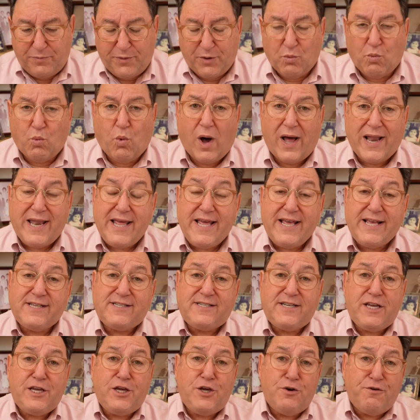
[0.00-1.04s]
what is
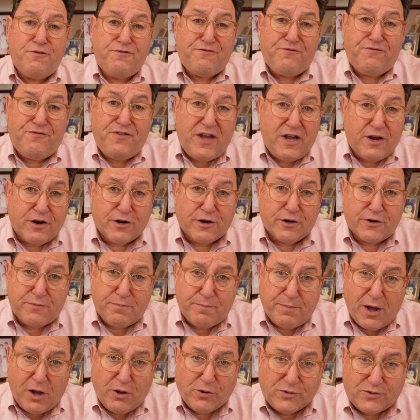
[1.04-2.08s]
it you feared
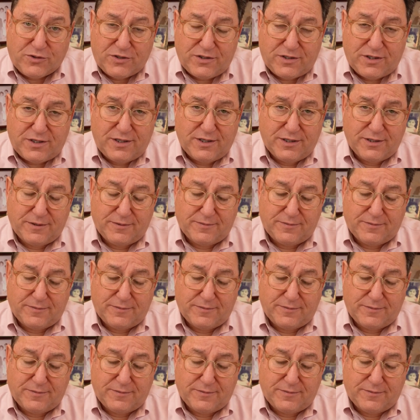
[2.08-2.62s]
most?